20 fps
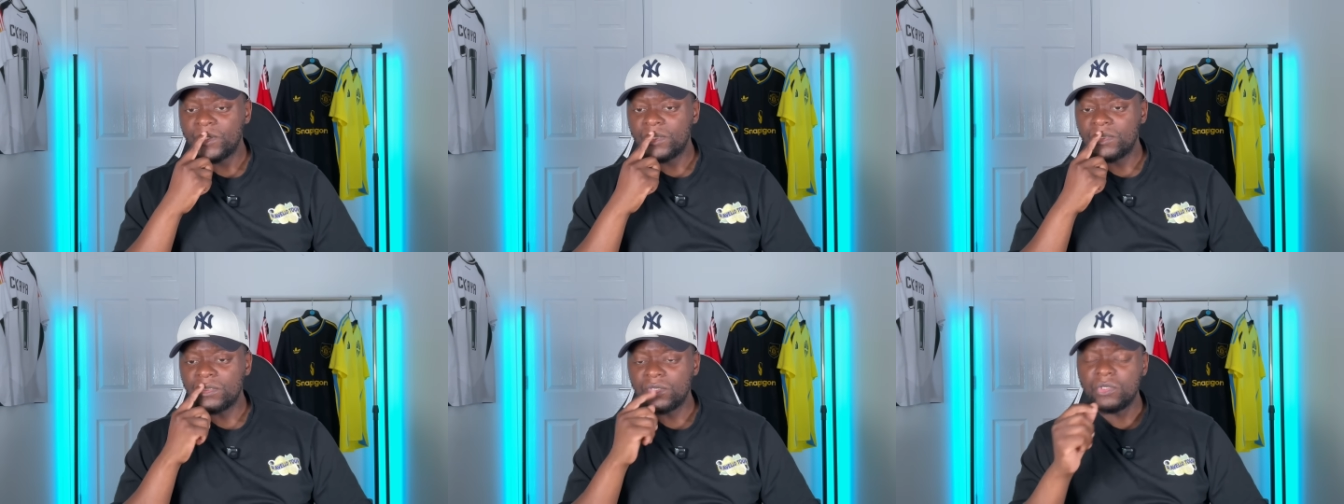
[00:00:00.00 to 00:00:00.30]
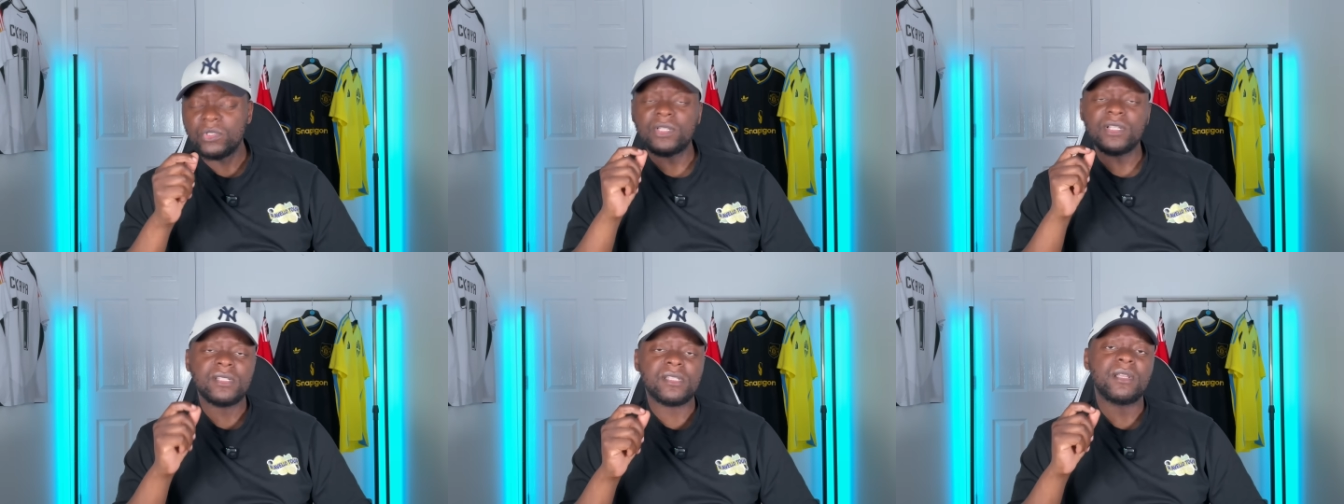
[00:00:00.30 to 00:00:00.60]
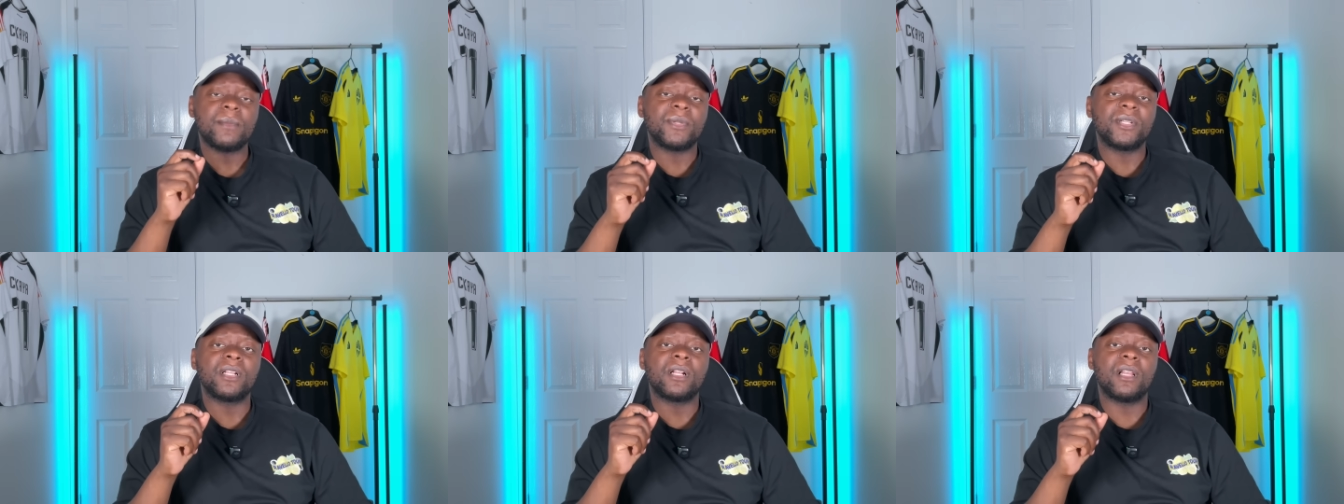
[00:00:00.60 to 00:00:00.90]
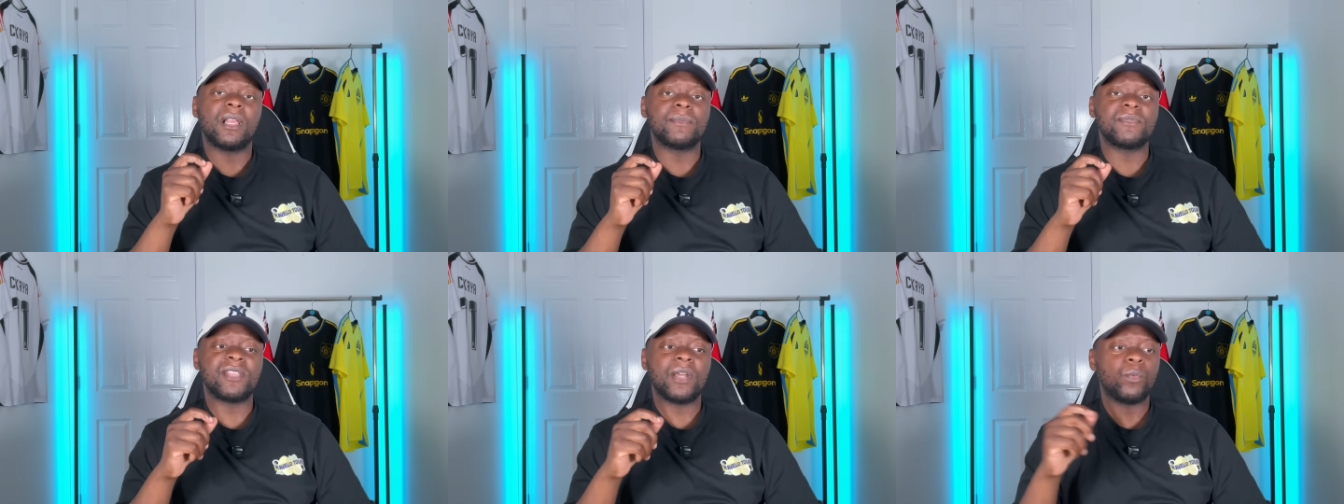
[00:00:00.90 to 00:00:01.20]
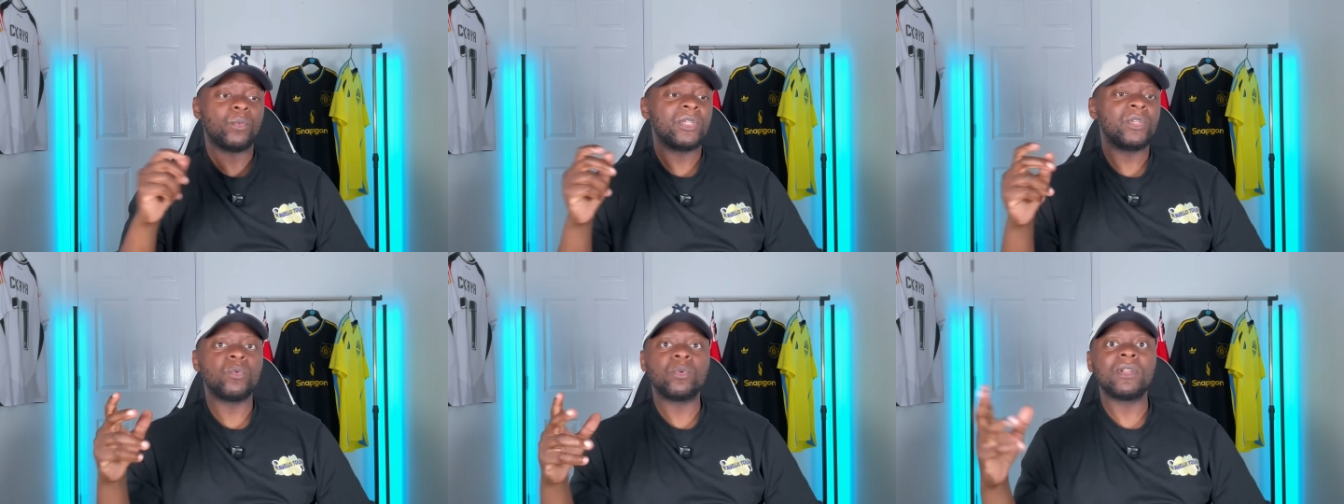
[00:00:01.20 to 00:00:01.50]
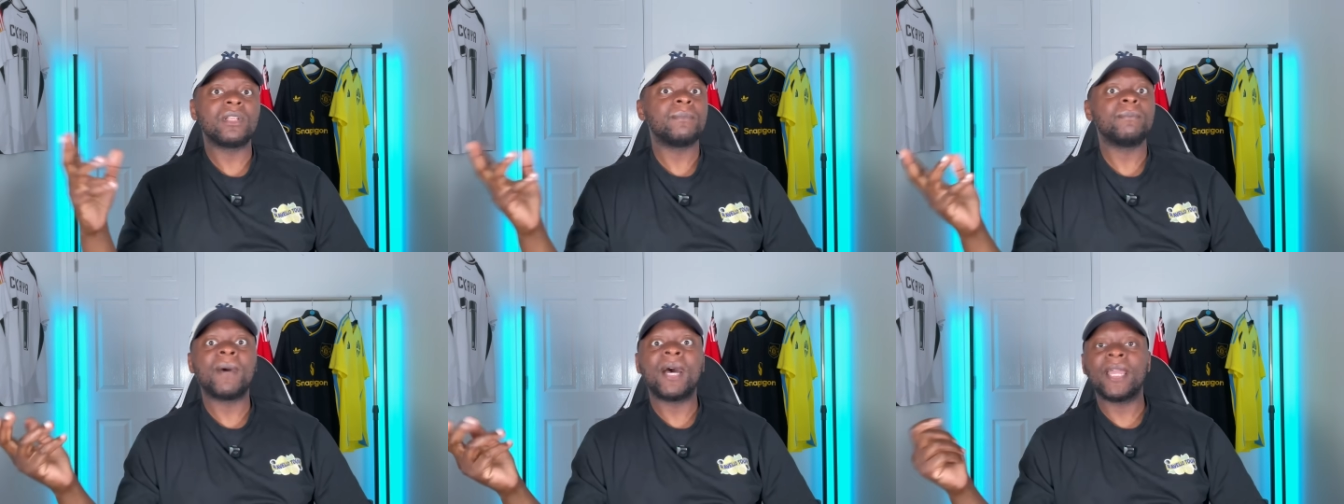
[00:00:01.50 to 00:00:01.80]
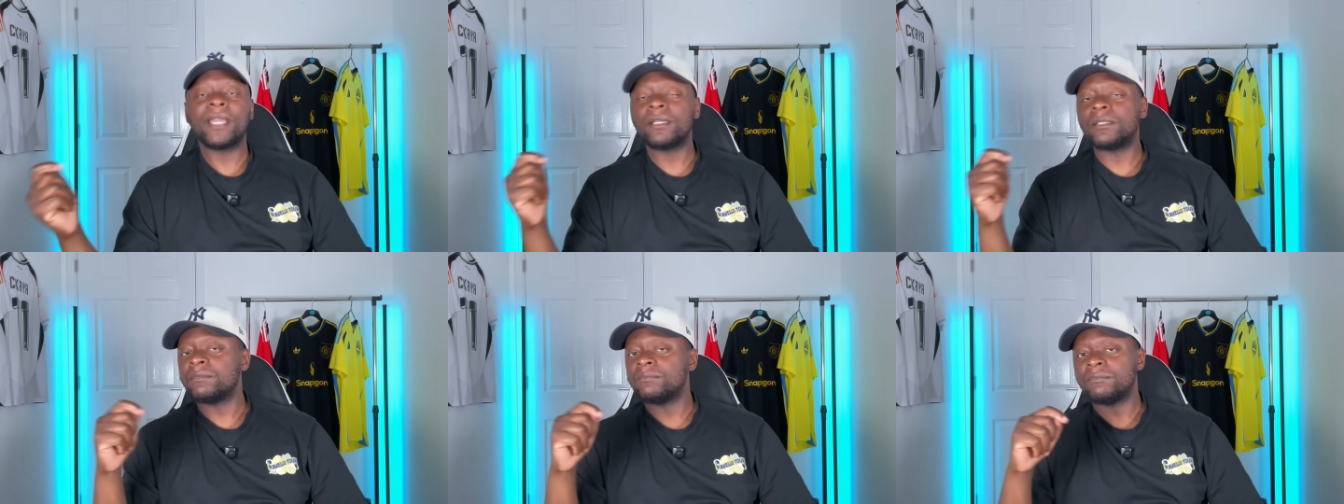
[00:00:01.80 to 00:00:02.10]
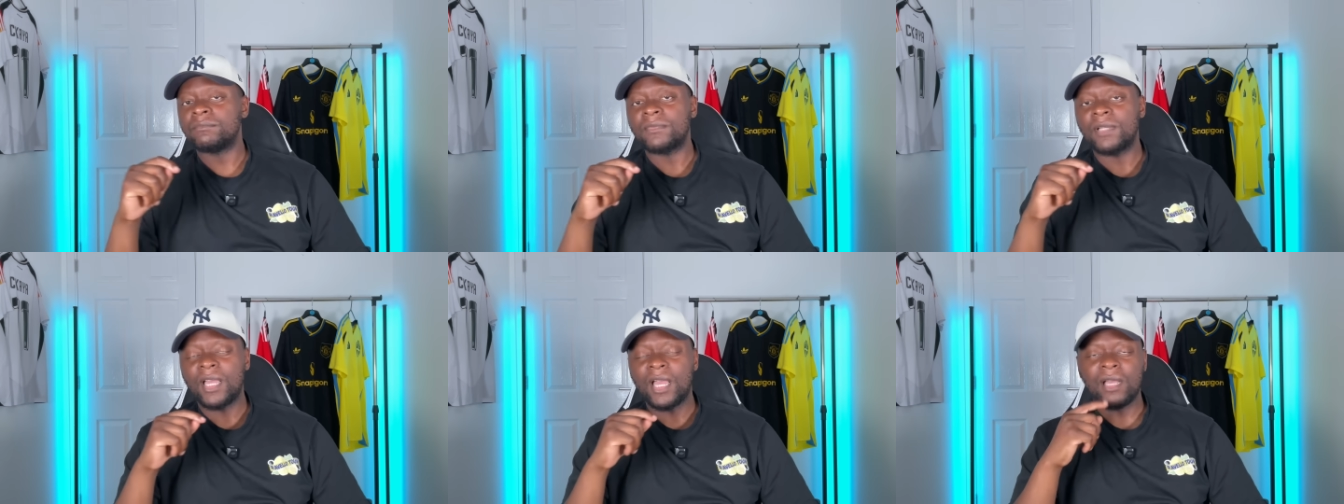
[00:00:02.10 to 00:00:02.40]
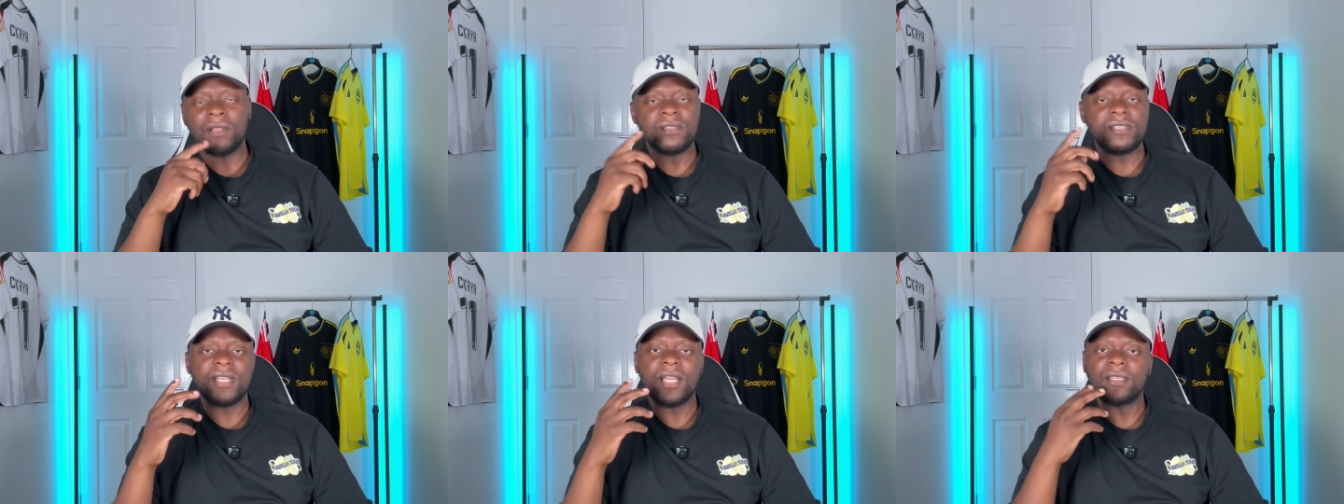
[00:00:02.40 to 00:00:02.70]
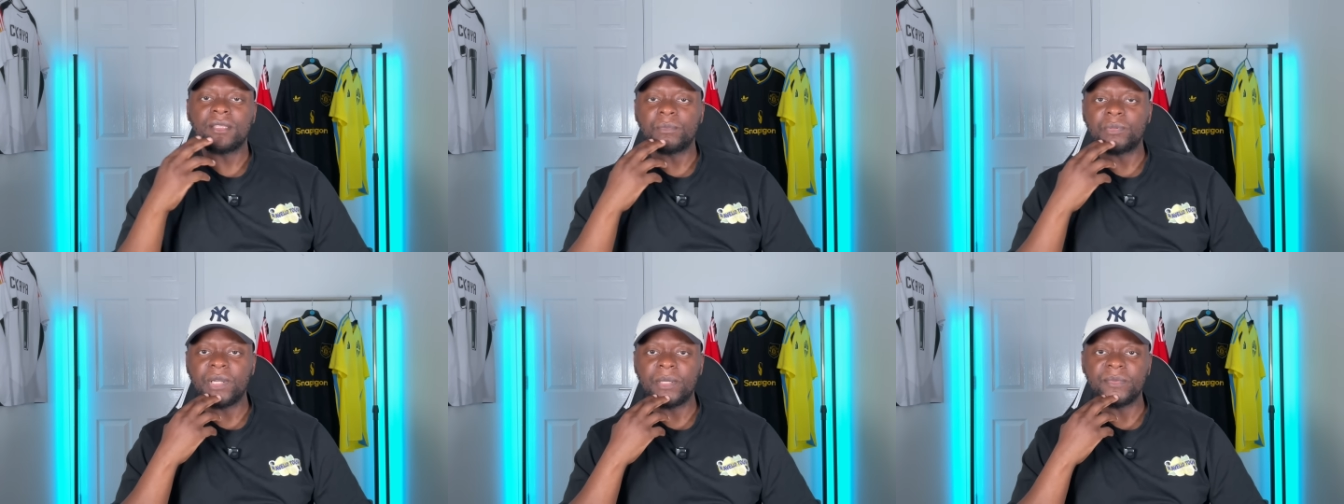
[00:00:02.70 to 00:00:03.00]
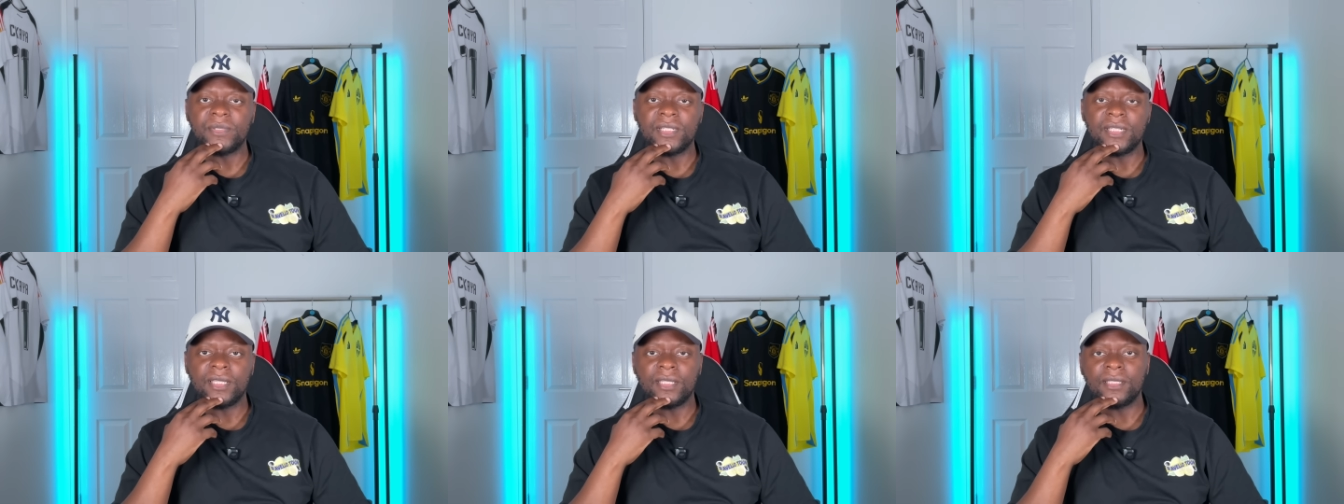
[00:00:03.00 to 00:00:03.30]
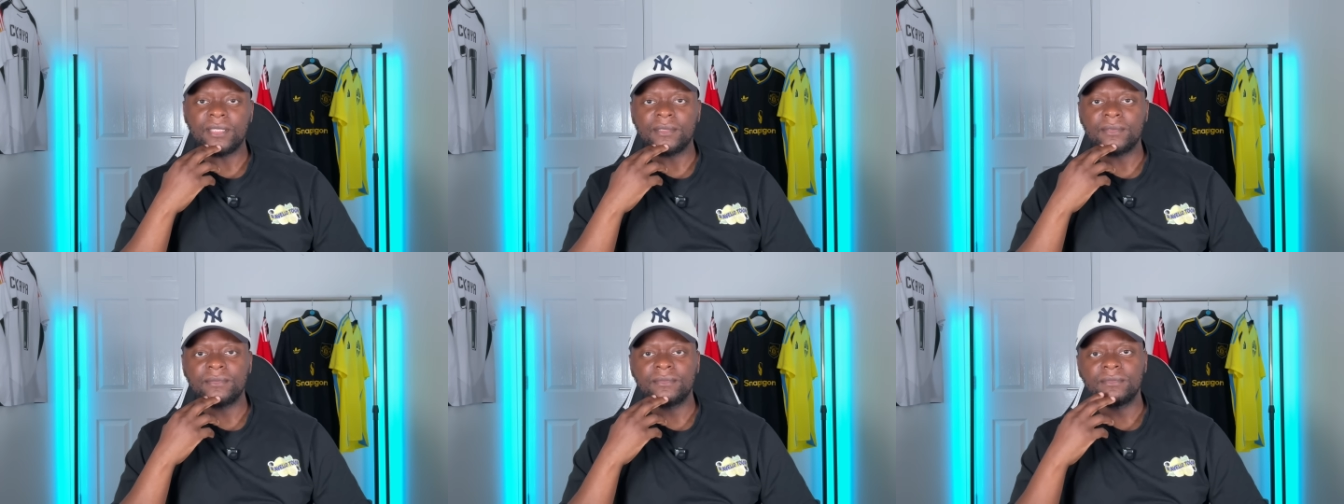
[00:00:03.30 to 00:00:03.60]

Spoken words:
You look at some of the clubs that we all admire outside the Premier League,